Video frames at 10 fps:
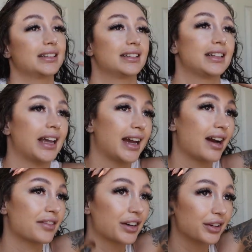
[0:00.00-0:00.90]
late
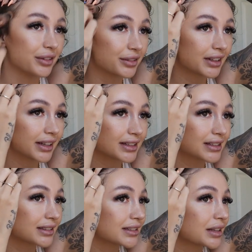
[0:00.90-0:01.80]
afternoon like
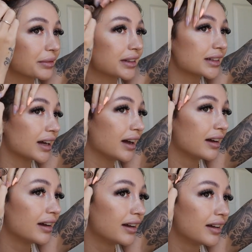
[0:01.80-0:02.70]
something like that
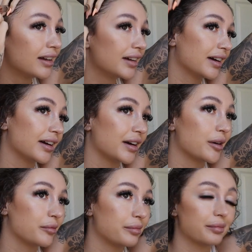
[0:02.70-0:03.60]

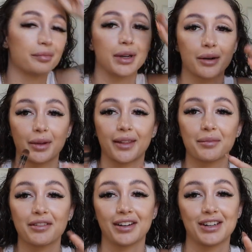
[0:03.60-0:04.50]
um brb let
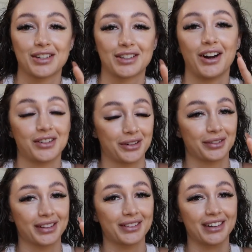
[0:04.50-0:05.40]
me finish this contour
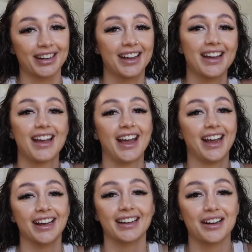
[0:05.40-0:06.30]
really quick
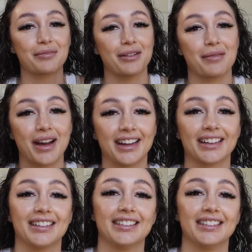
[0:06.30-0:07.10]
and i'll be right back